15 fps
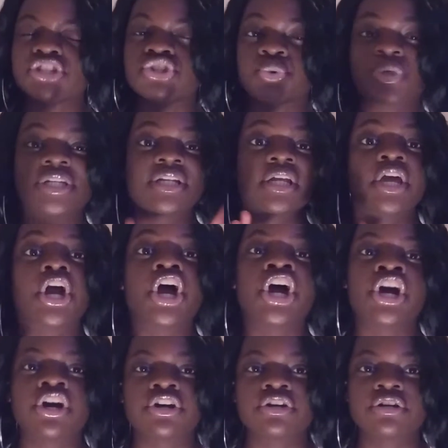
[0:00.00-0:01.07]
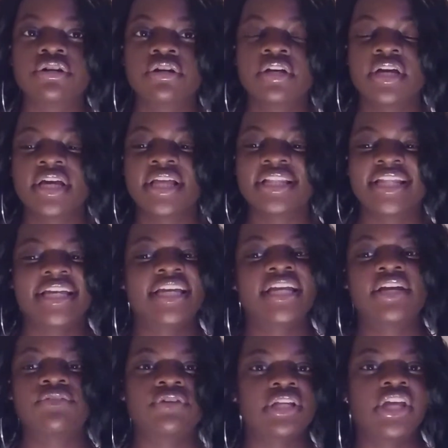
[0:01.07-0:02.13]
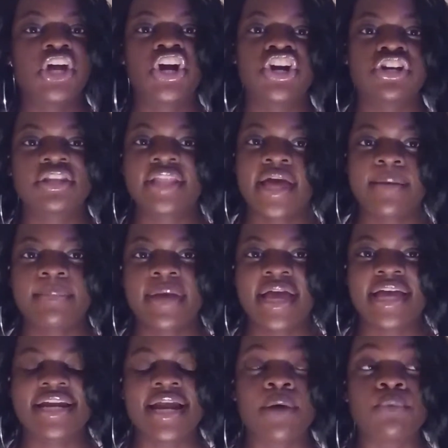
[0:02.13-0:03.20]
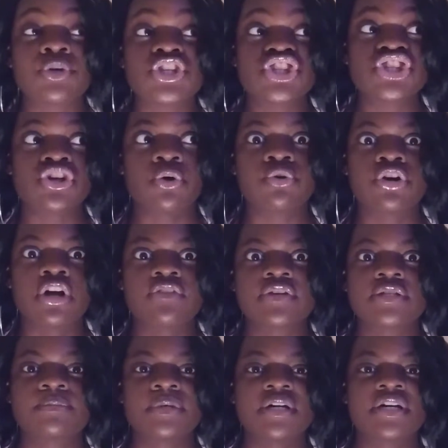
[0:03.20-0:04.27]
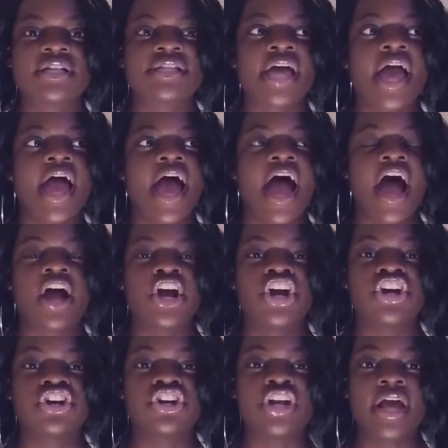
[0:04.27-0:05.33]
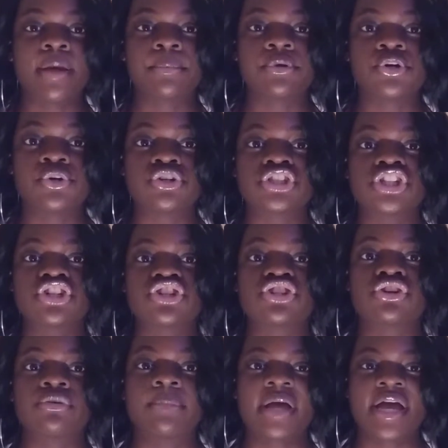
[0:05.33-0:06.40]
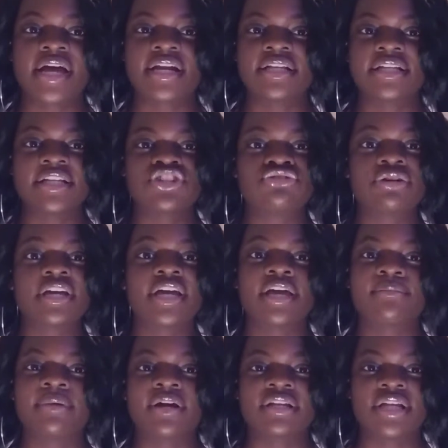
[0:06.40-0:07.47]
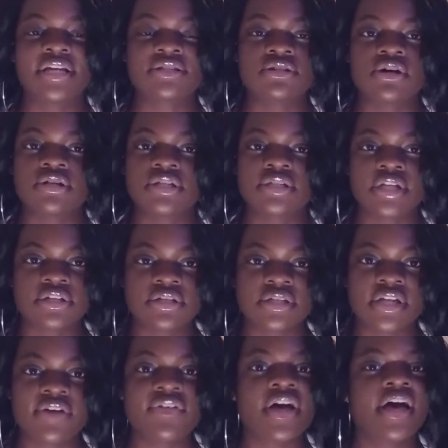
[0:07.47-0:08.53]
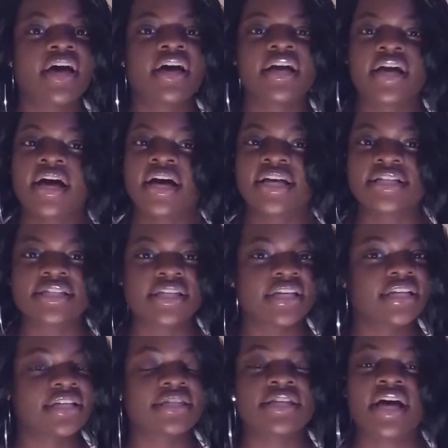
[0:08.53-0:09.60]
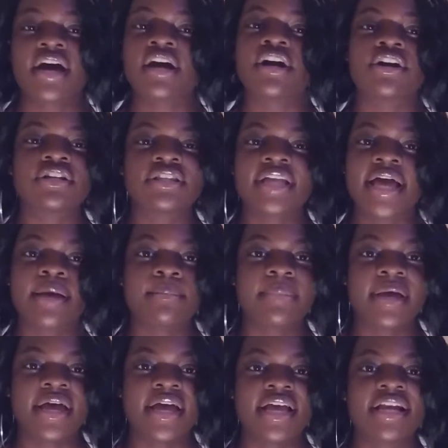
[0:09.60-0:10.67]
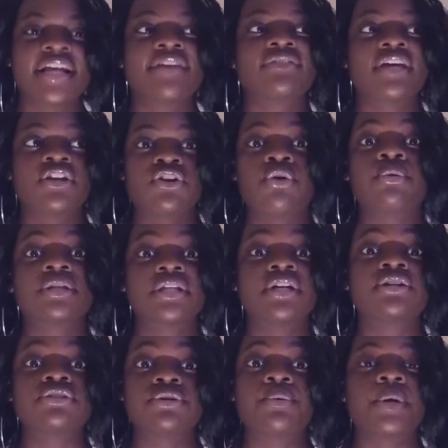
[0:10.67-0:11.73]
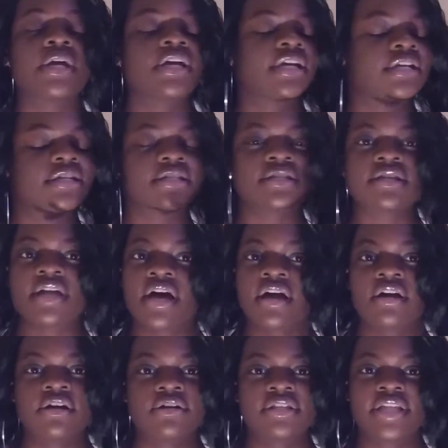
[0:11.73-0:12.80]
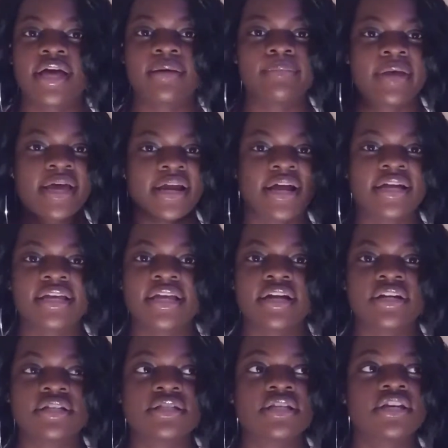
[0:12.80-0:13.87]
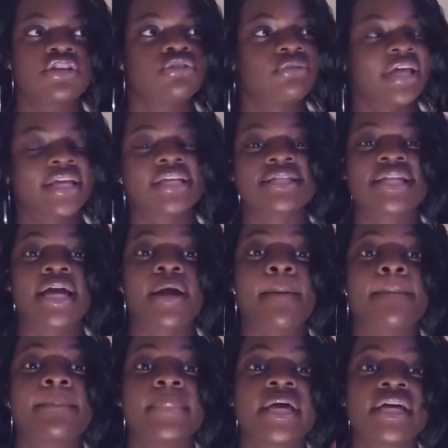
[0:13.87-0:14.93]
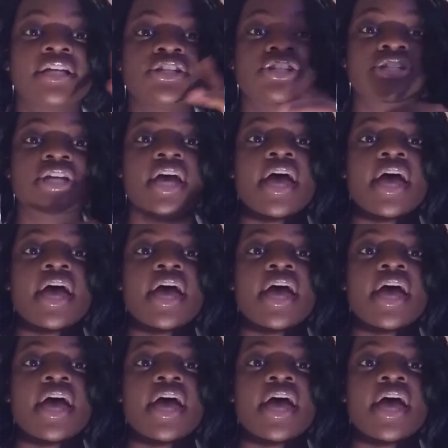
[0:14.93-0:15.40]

so it didn't hurt. It didn't really hurt that bad. And I was so nervous because I heard epidurals hurt so bad and that you can get paralyzed and all this other stuff. Guys, it does not hurt that bad. If they know what they're doing, it does not hurt that bad, I guarantee you. It's like a pinch,